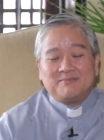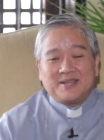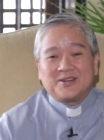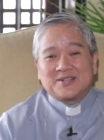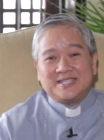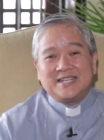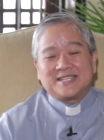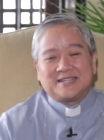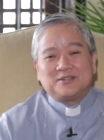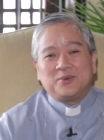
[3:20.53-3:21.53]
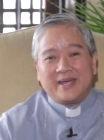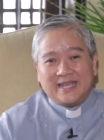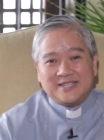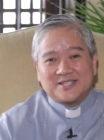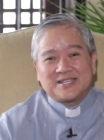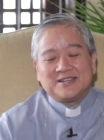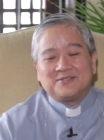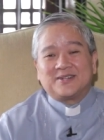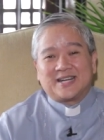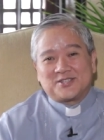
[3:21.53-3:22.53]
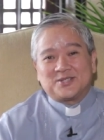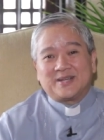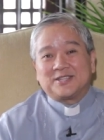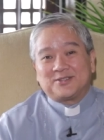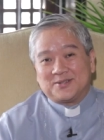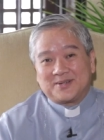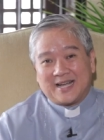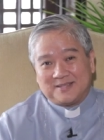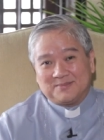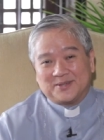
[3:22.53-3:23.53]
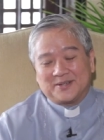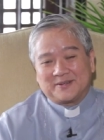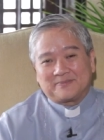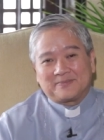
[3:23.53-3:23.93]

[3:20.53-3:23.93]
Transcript: because these are ways for us to get to know God more.